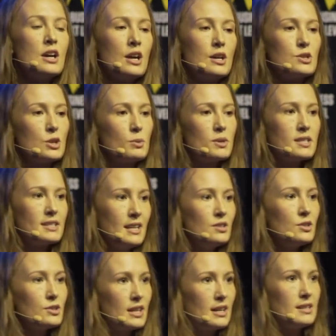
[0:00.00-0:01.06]
And so what
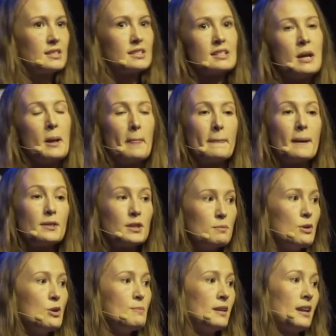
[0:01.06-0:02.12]
Sendle does at the
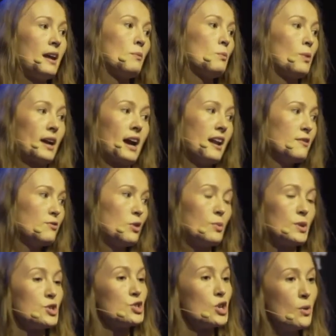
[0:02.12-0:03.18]
moment, and kind of what
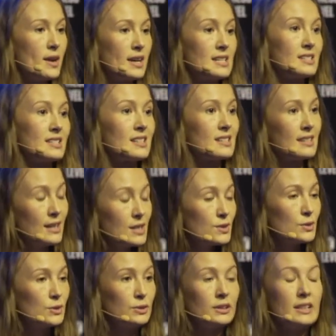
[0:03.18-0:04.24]
we're showing is
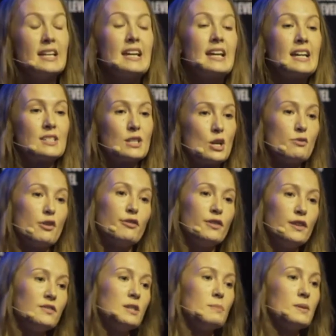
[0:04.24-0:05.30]
successful, is that over
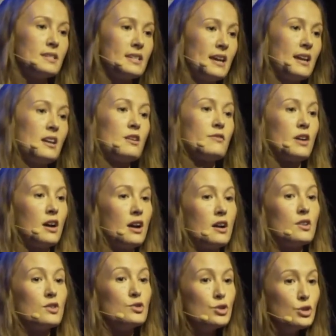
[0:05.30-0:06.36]
50% of
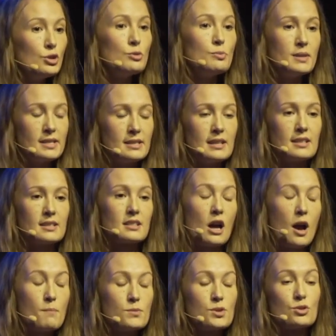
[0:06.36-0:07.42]
our new business
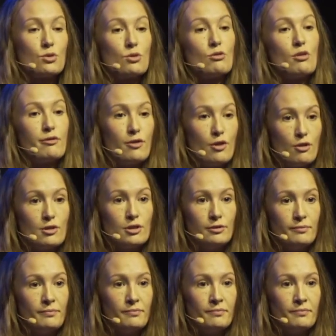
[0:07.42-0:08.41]
comes through a referral.